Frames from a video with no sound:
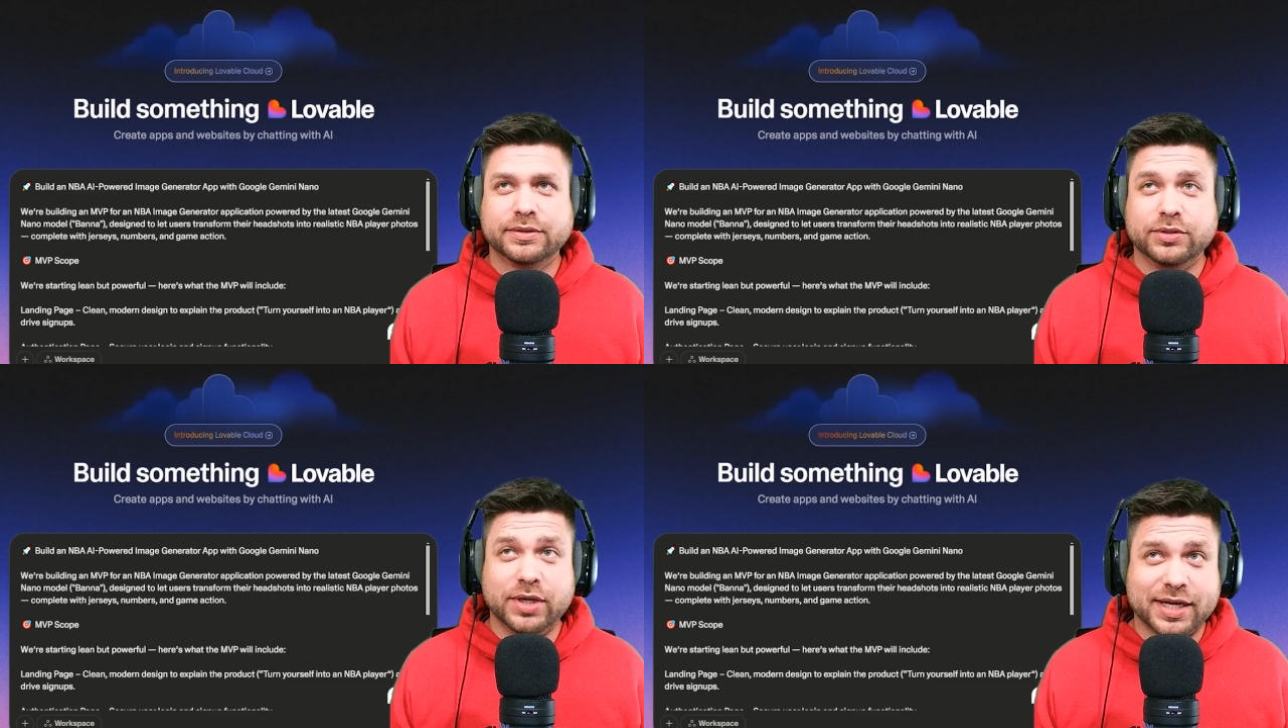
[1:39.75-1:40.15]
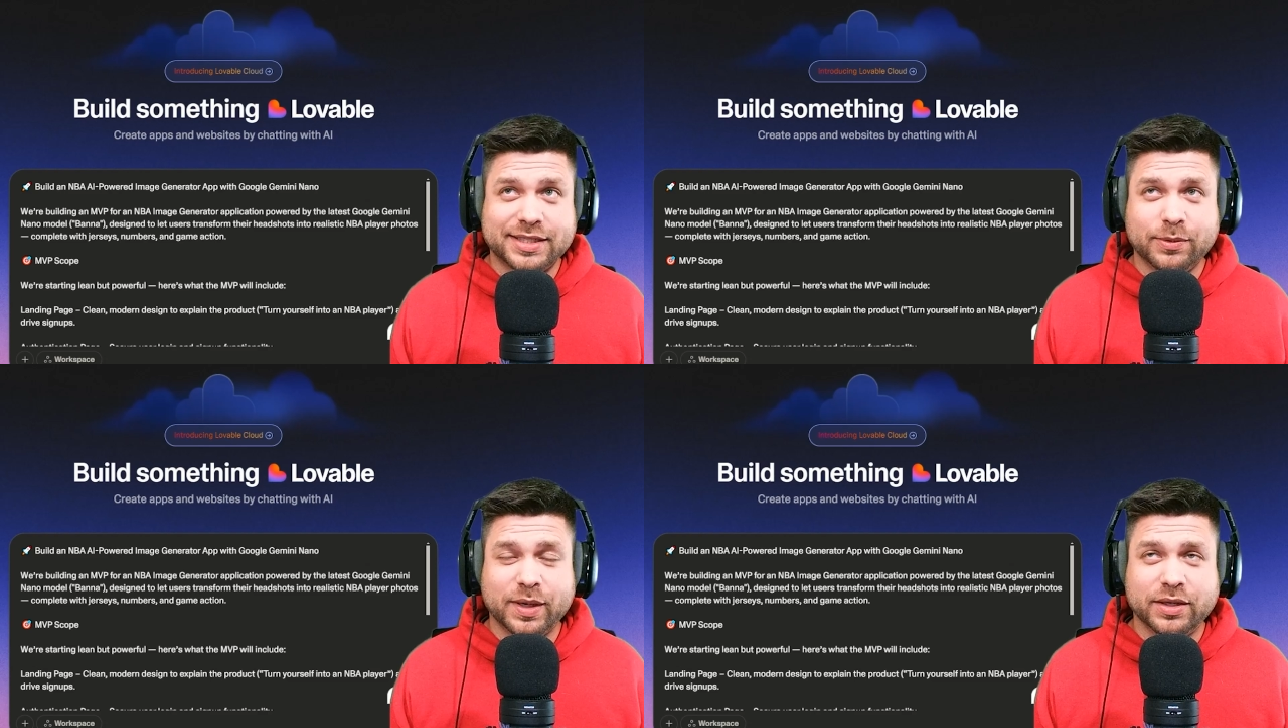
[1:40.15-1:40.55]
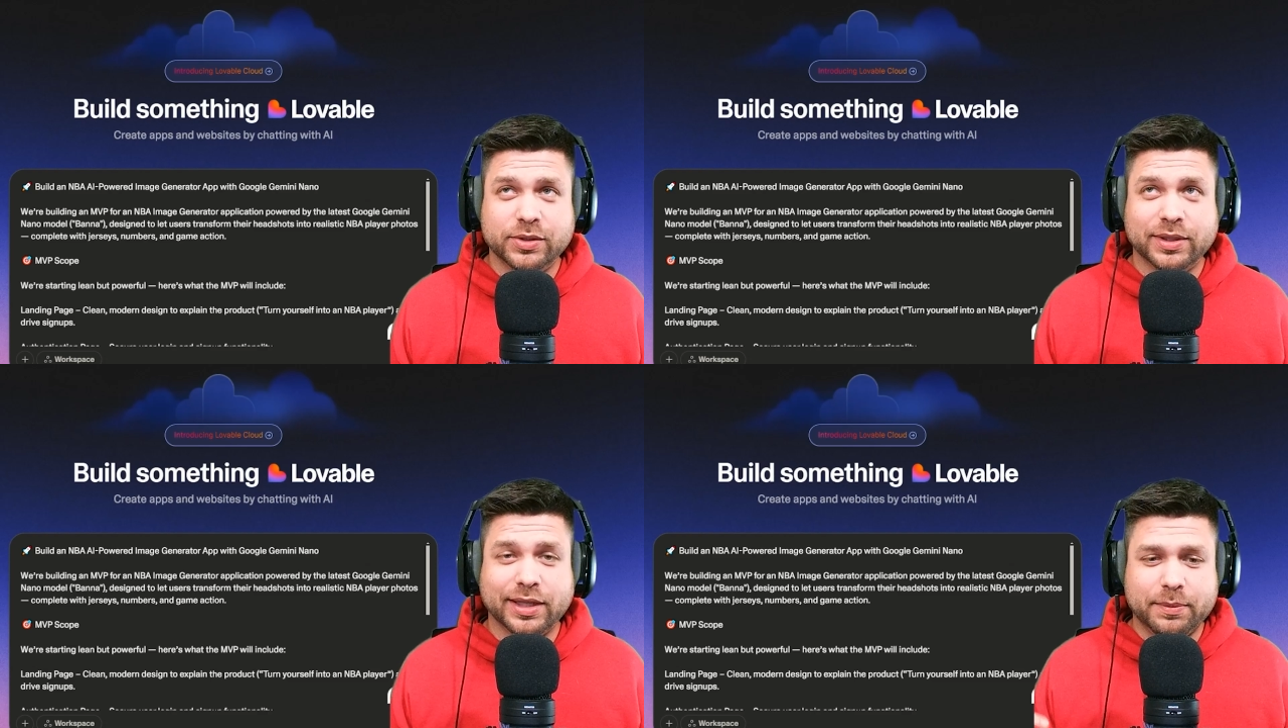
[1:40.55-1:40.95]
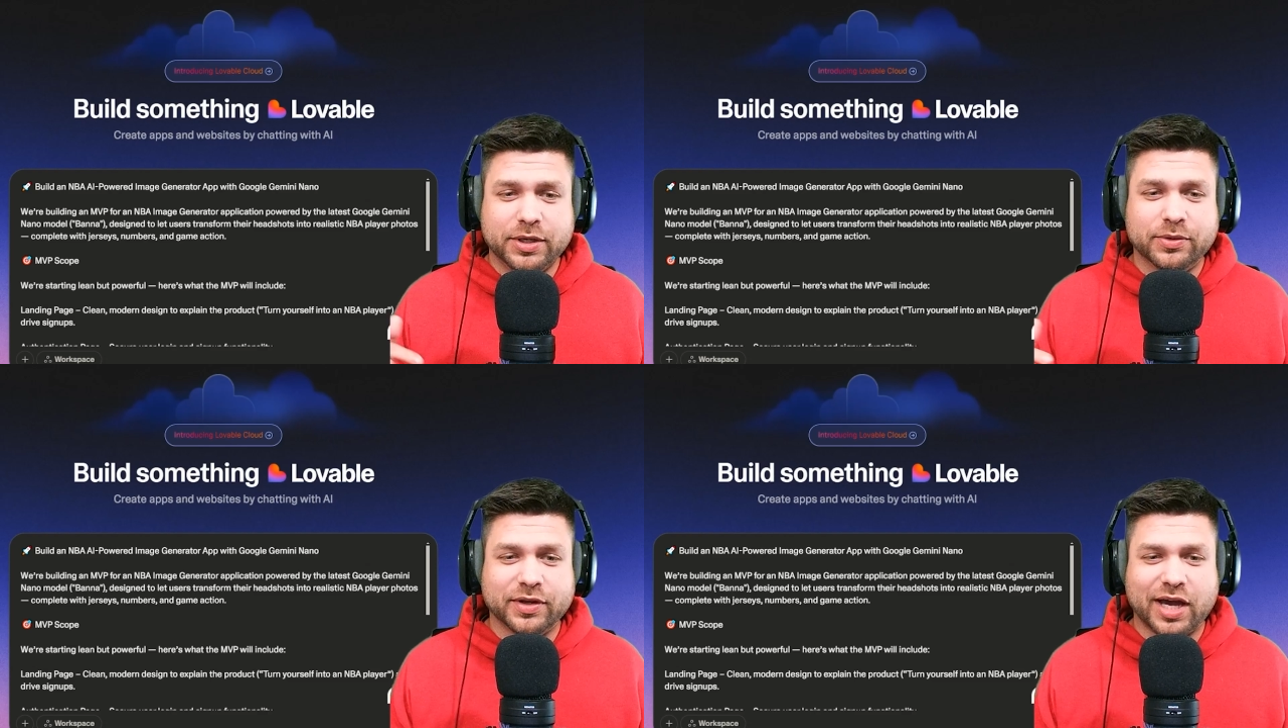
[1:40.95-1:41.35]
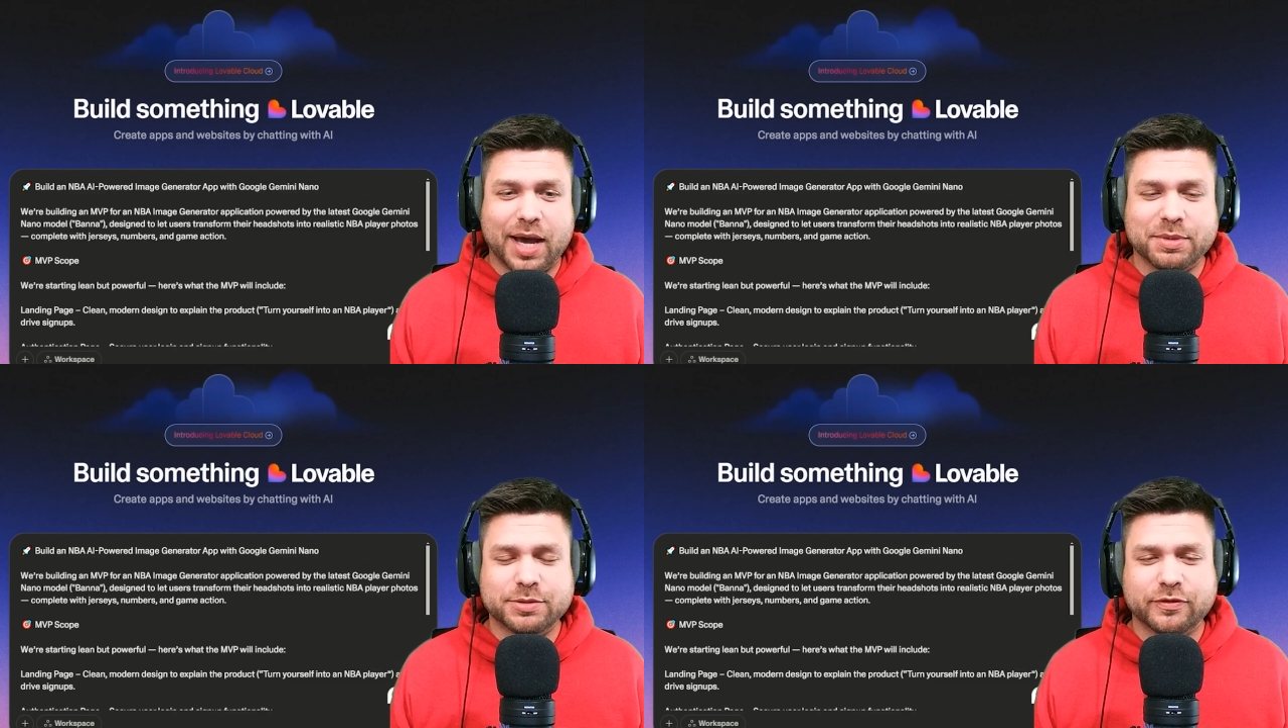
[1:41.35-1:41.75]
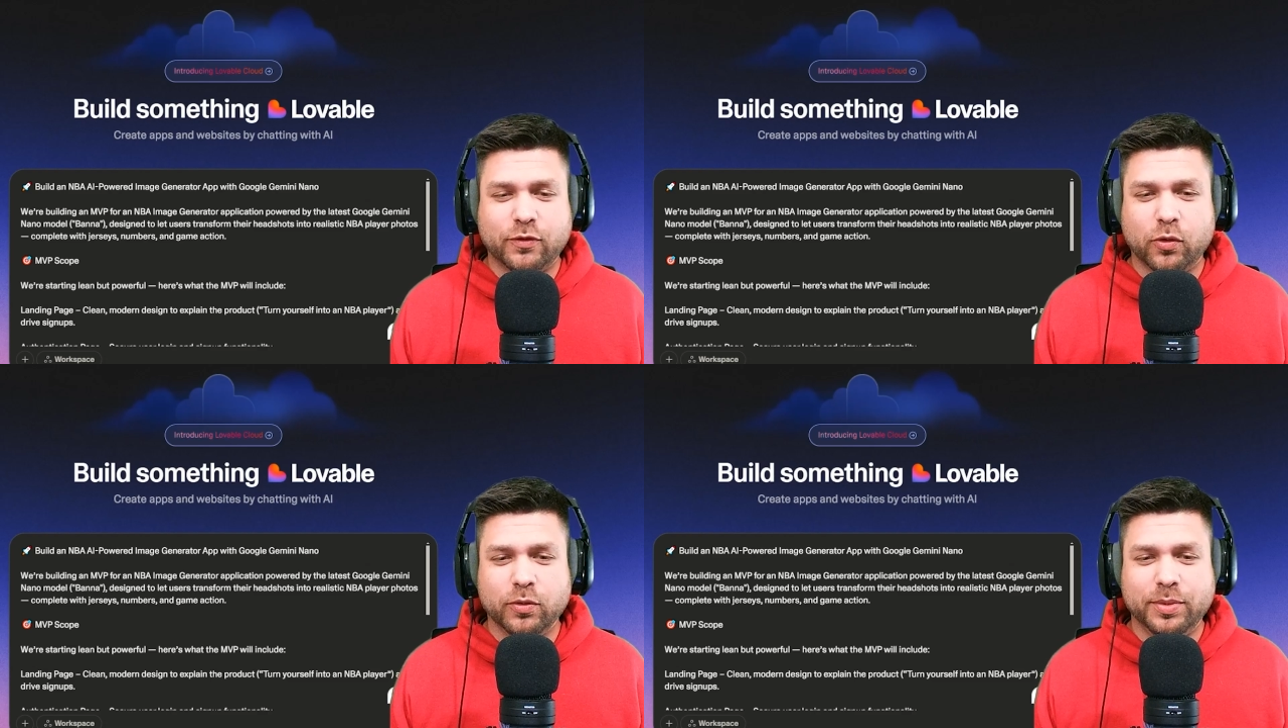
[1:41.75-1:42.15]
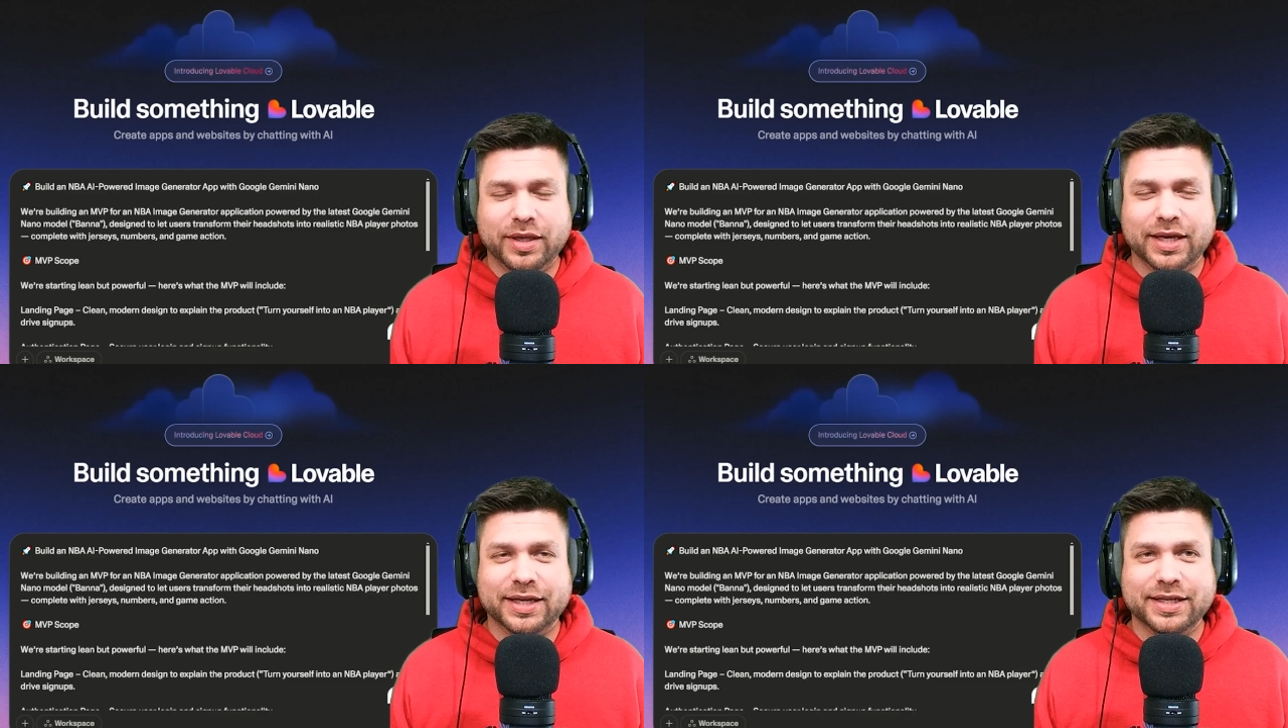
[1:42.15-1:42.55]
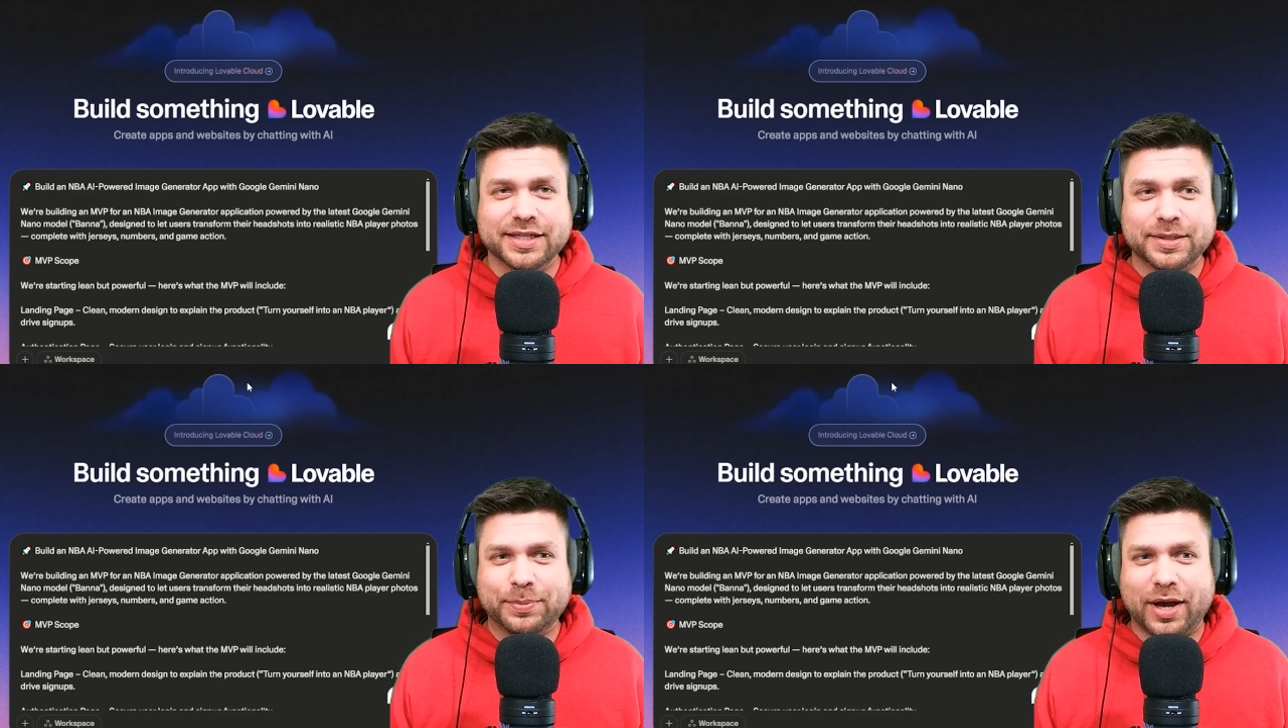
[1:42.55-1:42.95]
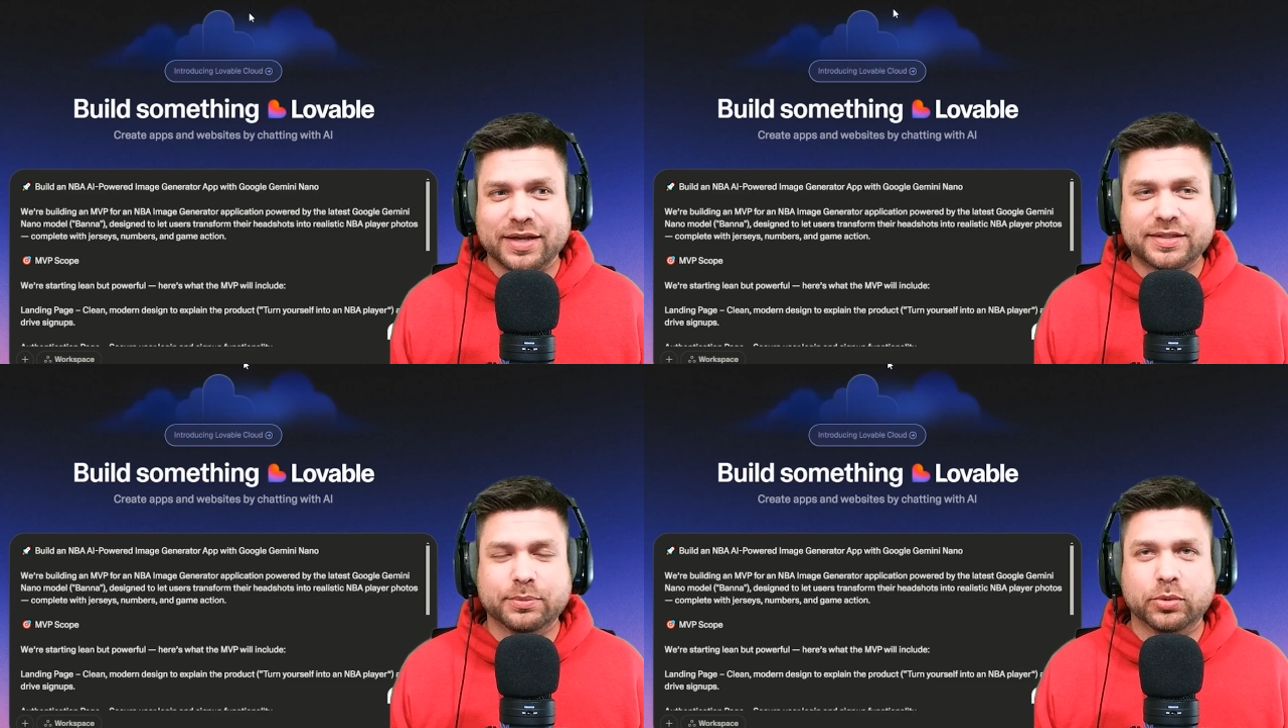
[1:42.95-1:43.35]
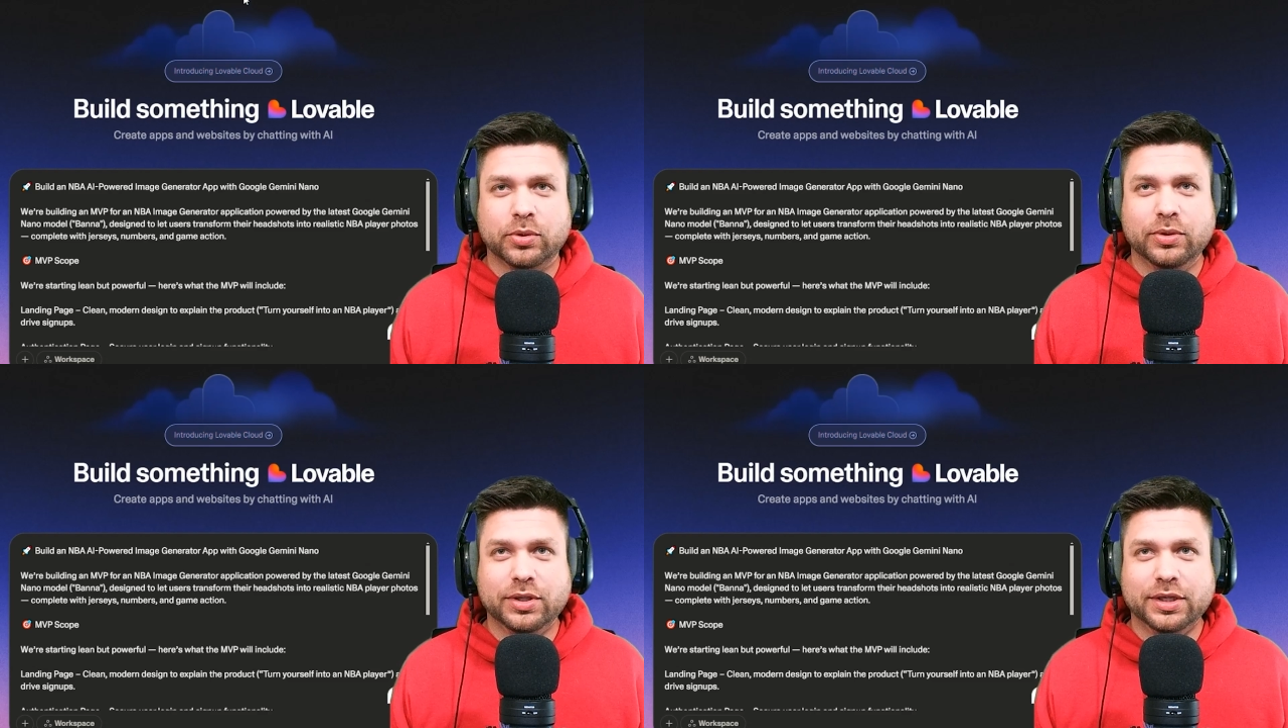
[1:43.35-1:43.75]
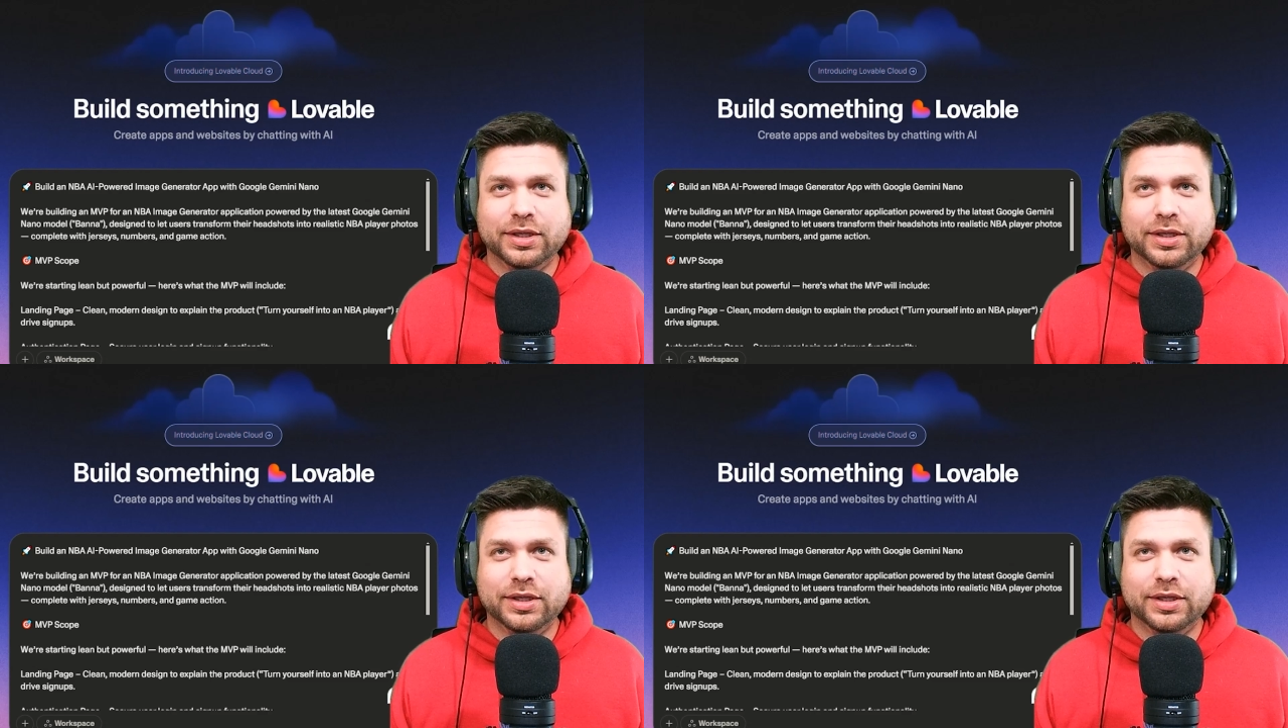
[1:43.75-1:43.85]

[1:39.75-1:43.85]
You guys think we can do it? Let me know in the comments before we begin. Is it possible?